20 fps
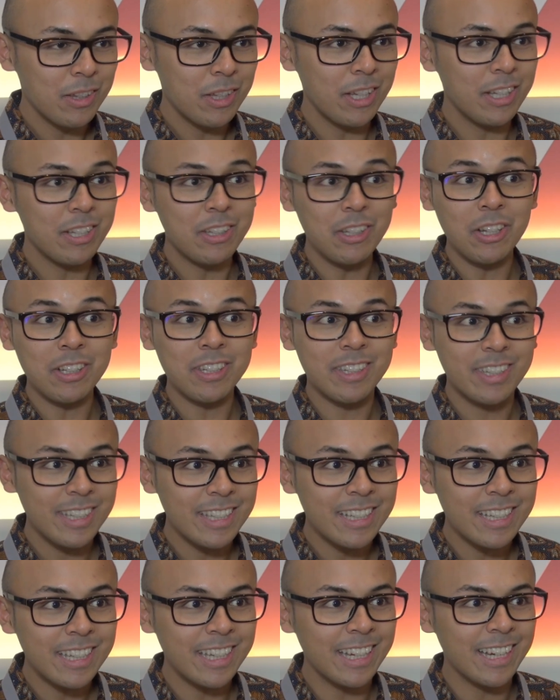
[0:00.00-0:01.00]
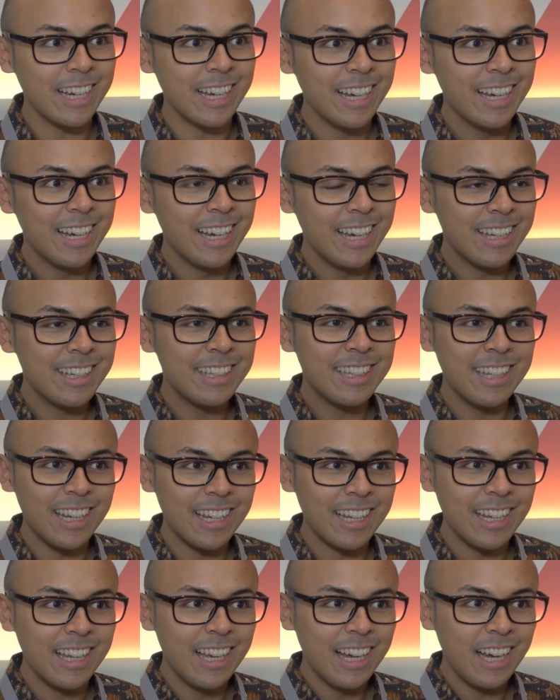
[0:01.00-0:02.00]
It's not cheating, it's
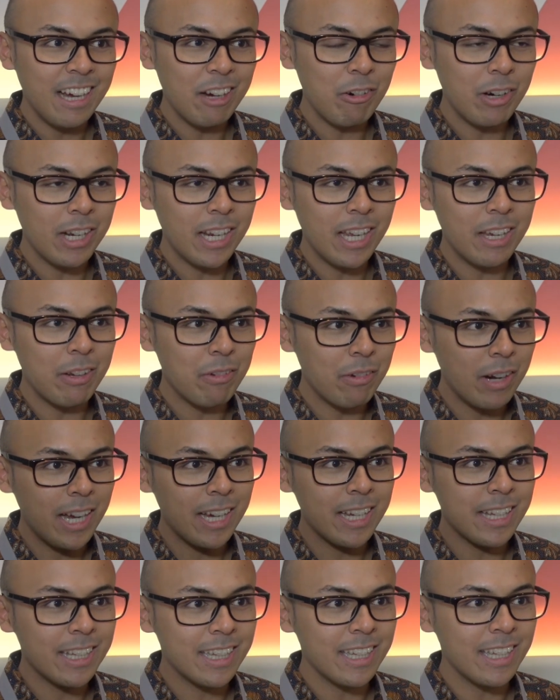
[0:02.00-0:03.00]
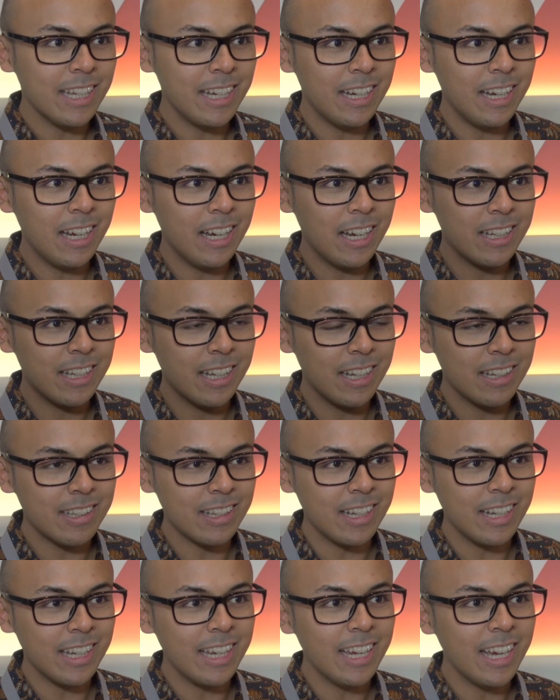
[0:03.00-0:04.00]
that when I write, uh, there's
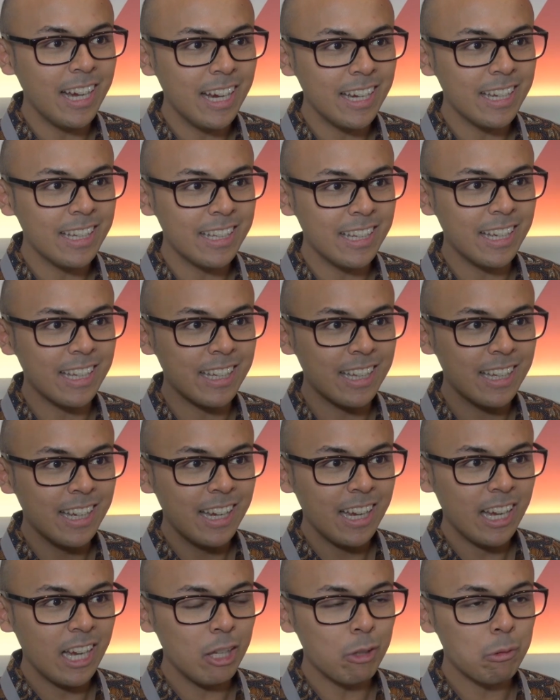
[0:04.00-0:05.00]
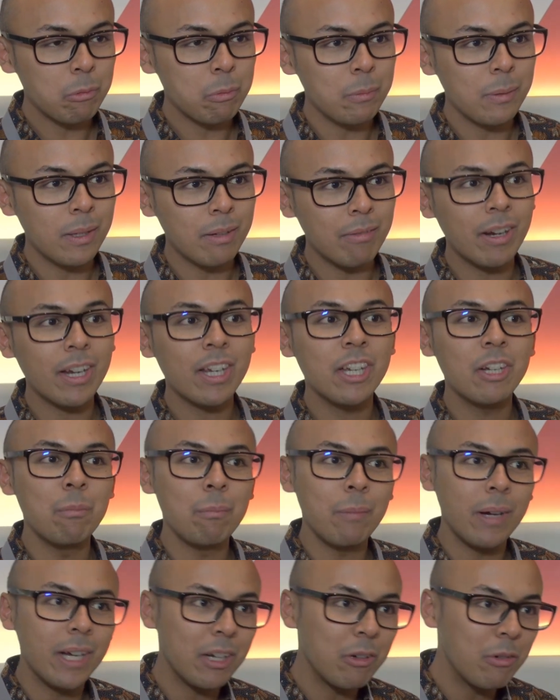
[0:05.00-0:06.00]
an AI that helps me
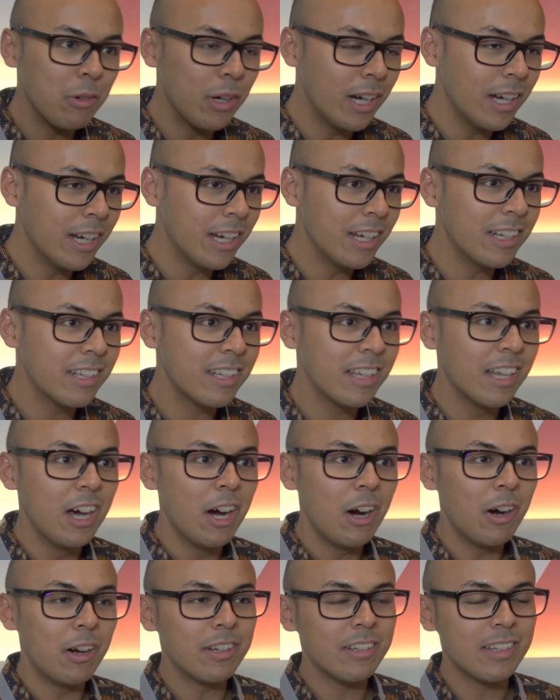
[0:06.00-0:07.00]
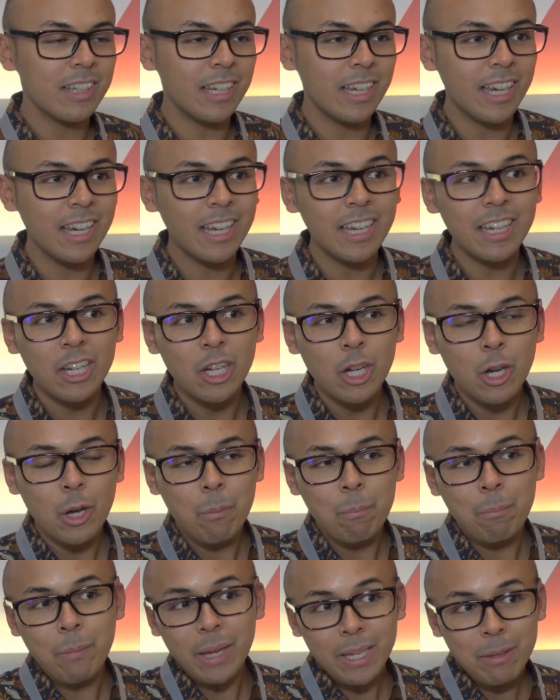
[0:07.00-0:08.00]
recommend words or say, hey,
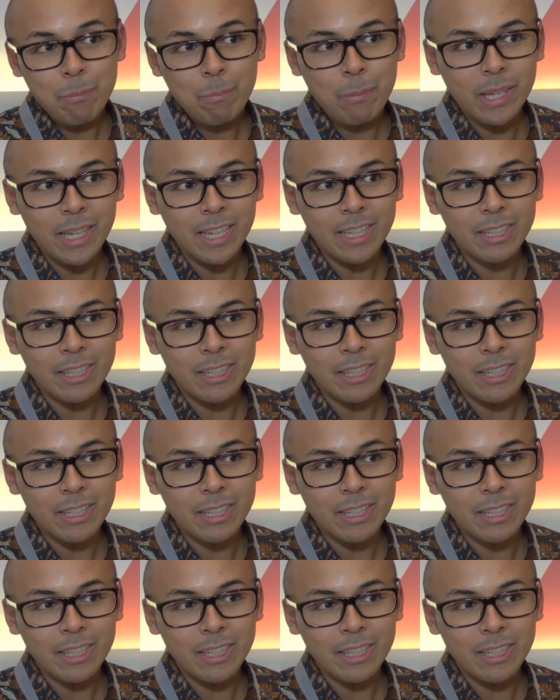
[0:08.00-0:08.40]
maybe